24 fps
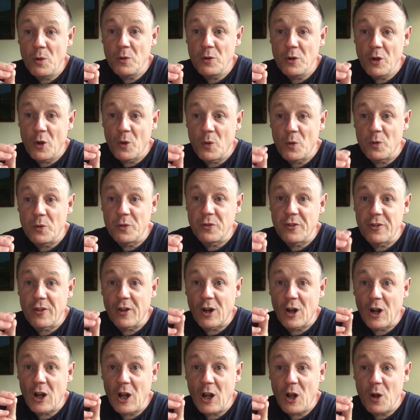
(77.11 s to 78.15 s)
use the
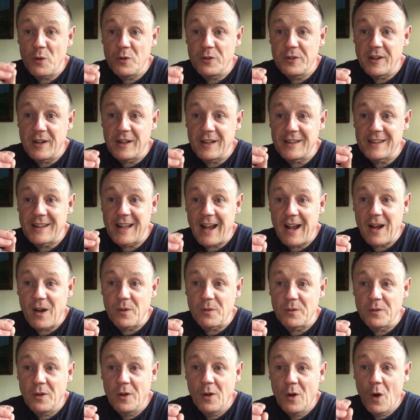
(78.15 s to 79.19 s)
closing
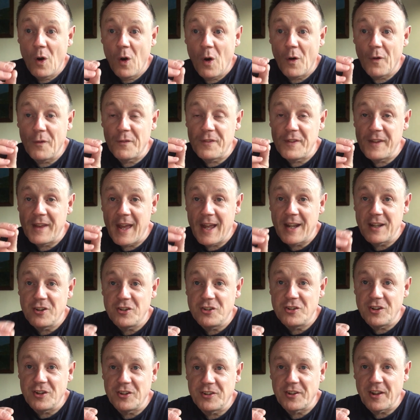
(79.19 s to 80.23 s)
down of the
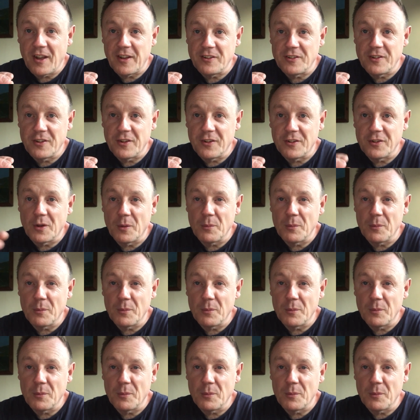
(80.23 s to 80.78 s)
energy centers?